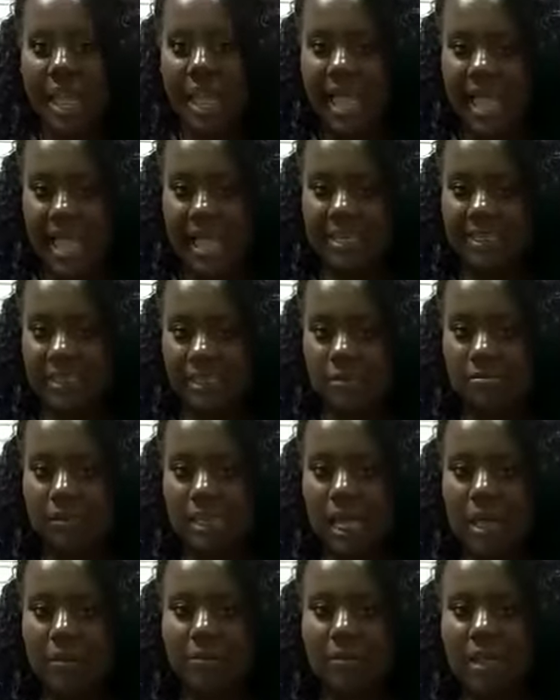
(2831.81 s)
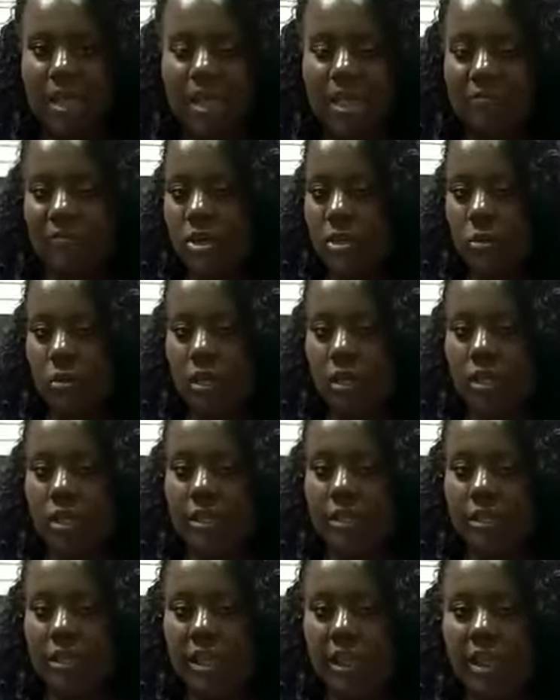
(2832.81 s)
has some type of heavy oil
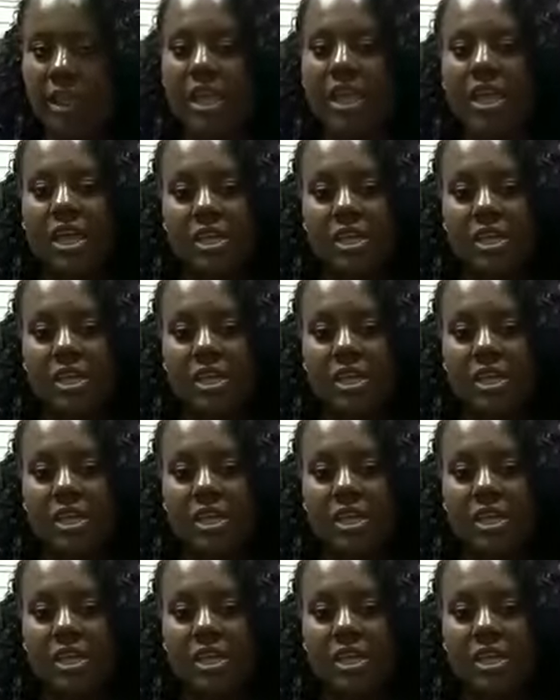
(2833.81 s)
in there,